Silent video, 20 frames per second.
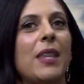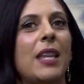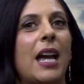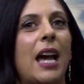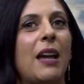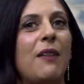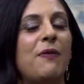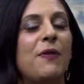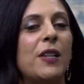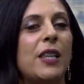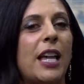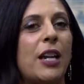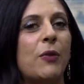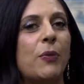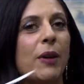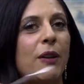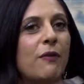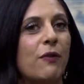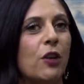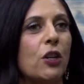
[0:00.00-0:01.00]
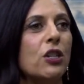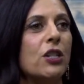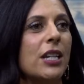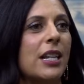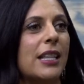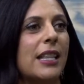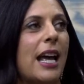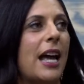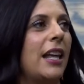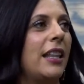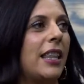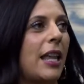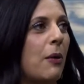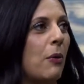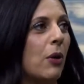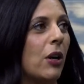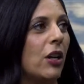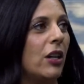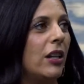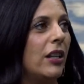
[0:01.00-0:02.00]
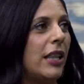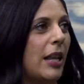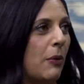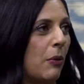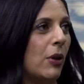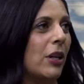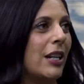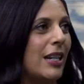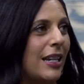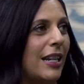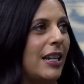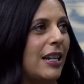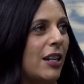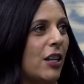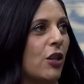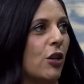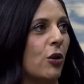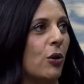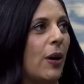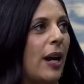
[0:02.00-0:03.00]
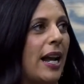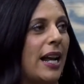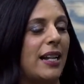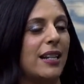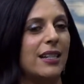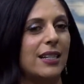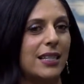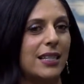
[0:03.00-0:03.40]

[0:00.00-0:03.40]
I feel like reversing that, they weren't in need of the grants, they